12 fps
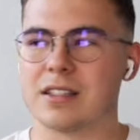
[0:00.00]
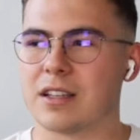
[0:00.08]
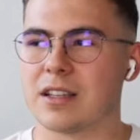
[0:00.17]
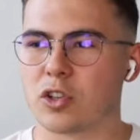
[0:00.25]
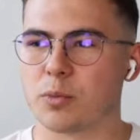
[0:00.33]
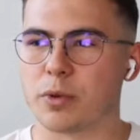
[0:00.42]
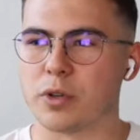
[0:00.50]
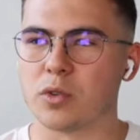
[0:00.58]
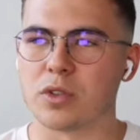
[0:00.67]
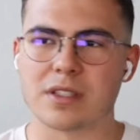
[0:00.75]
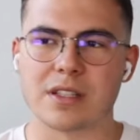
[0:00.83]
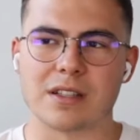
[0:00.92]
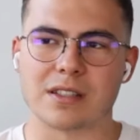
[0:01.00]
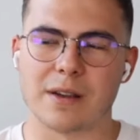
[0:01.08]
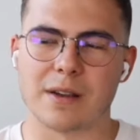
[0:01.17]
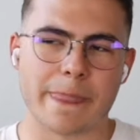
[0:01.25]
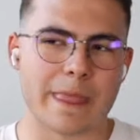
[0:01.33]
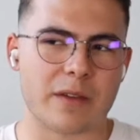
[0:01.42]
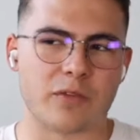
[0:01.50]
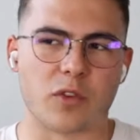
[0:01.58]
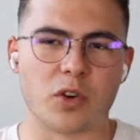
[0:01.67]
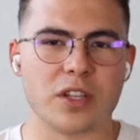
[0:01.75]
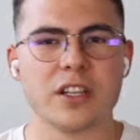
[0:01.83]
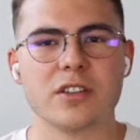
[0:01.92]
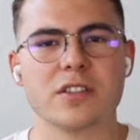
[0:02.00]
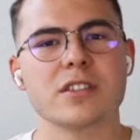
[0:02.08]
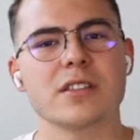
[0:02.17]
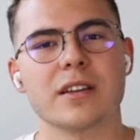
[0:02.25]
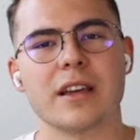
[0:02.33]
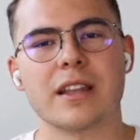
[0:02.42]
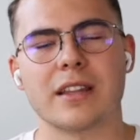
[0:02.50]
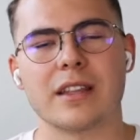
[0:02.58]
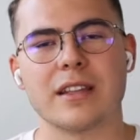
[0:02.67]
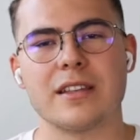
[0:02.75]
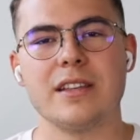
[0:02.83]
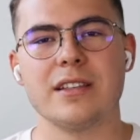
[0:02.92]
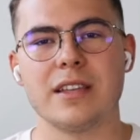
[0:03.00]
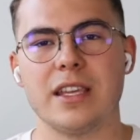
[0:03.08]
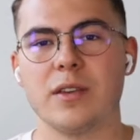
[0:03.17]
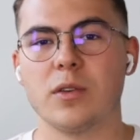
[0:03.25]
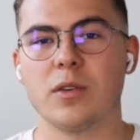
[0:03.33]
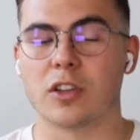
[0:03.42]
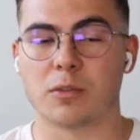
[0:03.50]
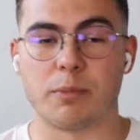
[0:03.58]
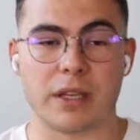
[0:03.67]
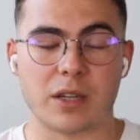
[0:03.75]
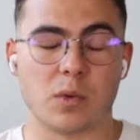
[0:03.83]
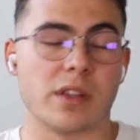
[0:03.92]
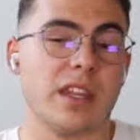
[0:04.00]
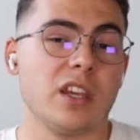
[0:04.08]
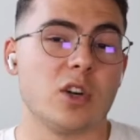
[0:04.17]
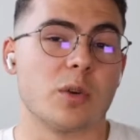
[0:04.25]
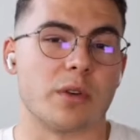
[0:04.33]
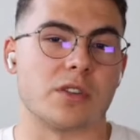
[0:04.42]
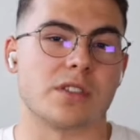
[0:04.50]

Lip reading: entrepreneur since 4 years, and he got big with e-commerce.